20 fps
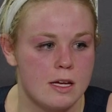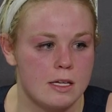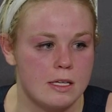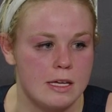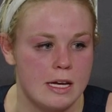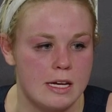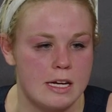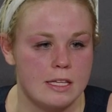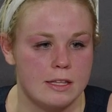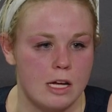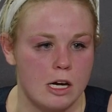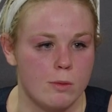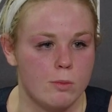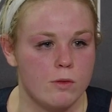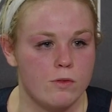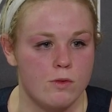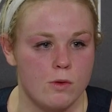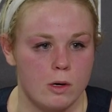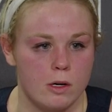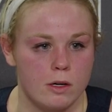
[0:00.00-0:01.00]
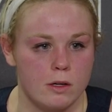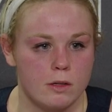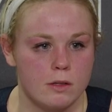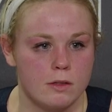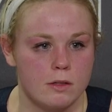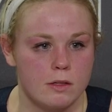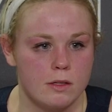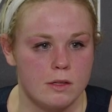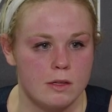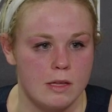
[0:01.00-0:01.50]
getting there before
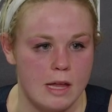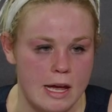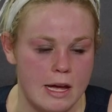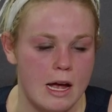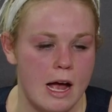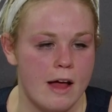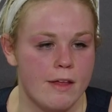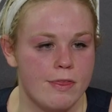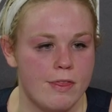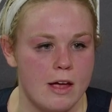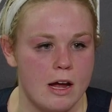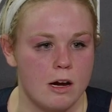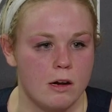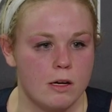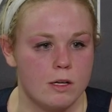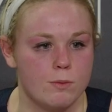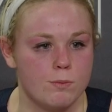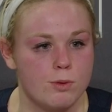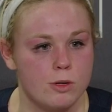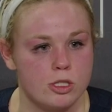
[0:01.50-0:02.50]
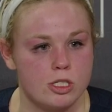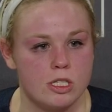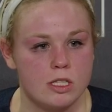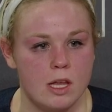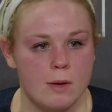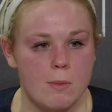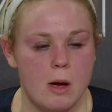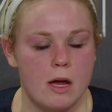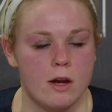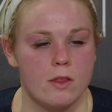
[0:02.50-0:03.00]
they got there and pushing
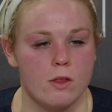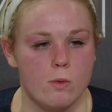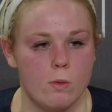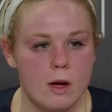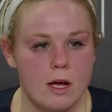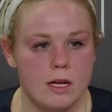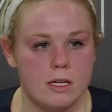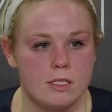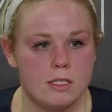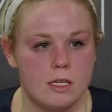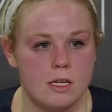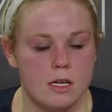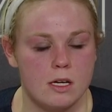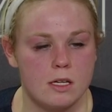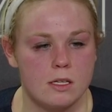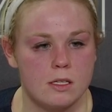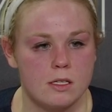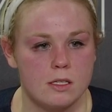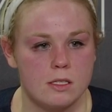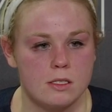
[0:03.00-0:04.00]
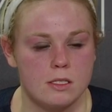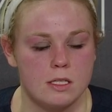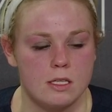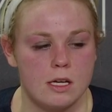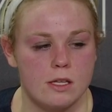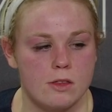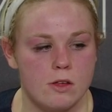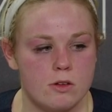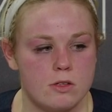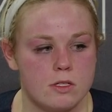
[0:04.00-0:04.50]
them out of the way to
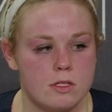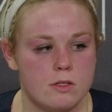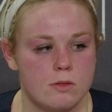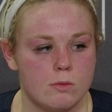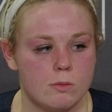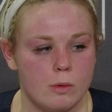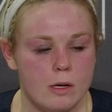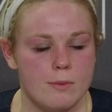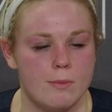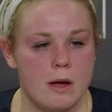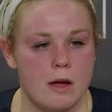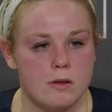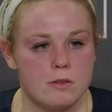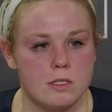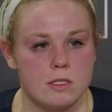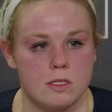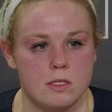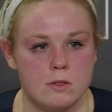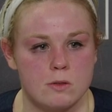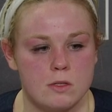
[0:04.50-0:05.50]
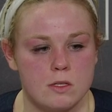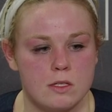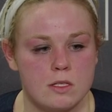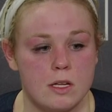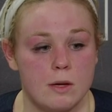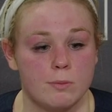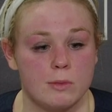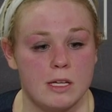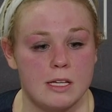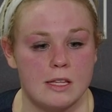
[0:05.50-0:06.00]
get those rebounds is
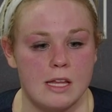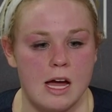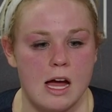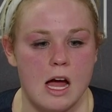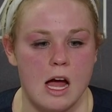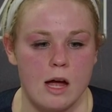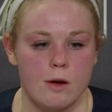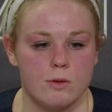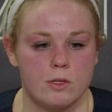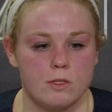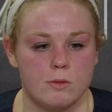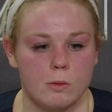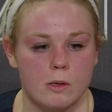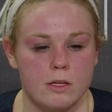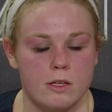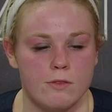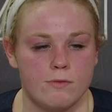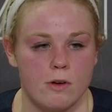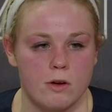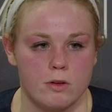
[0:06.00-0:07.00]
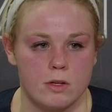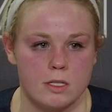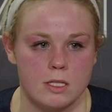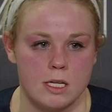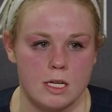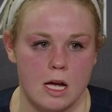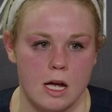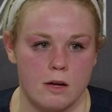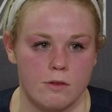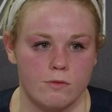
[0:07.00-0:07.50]
something that I was really
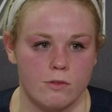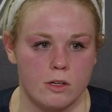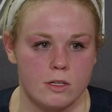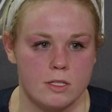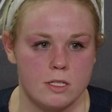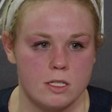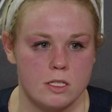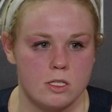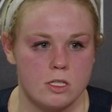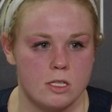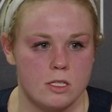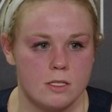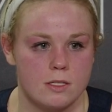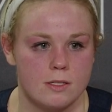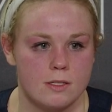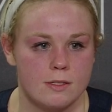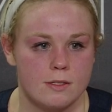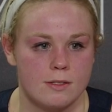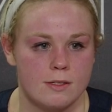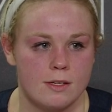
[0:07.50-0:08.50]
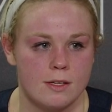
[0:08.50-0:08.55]
focusing on versus just